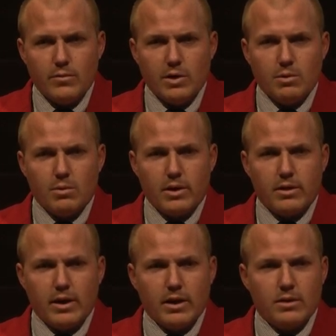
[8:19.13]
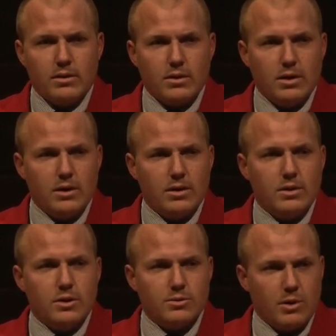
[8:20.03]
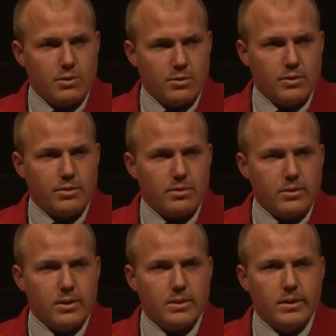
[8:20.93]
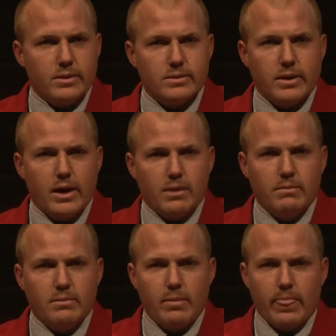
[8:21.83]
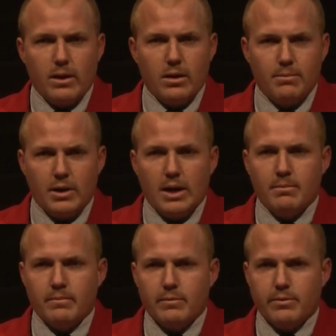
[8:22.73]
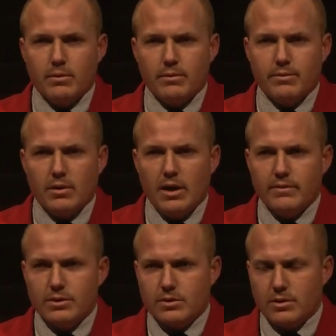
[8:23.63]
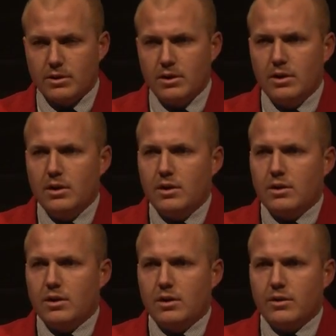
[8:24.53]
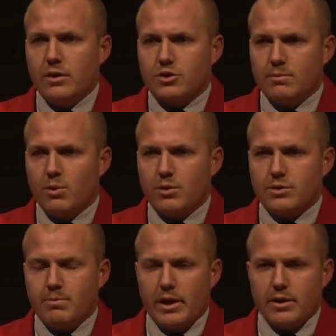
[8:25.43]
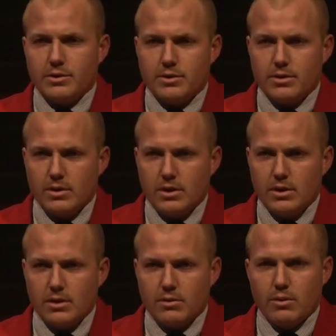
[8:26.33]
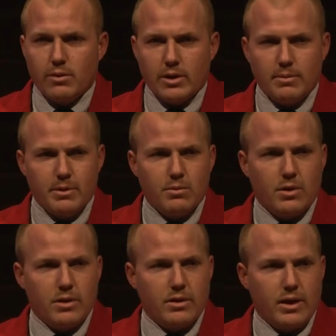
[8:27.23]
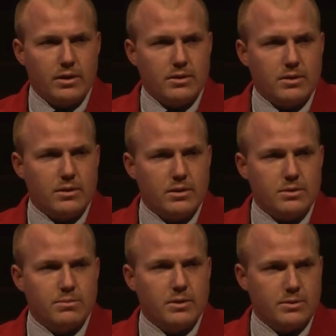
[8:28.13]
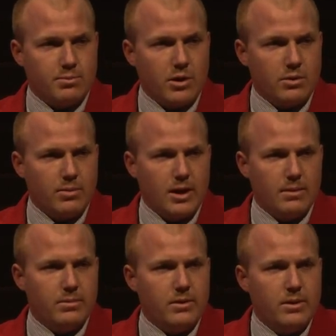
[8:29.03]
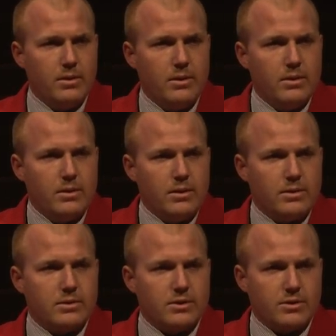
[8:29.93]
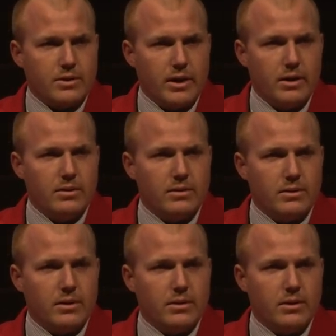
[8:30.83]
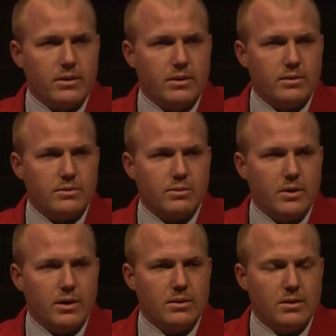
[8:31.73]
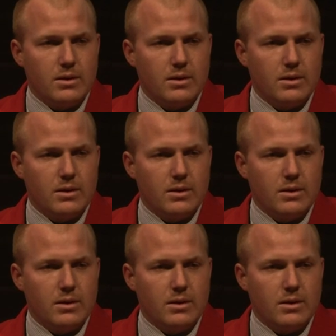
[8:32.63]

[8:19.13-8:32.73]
He would want to thank his mother, Ruth, and his dad, Bob, for obviously their support as parents growing up. He'd want to thank his brother, Bob, his sister, Gail, they're here as well,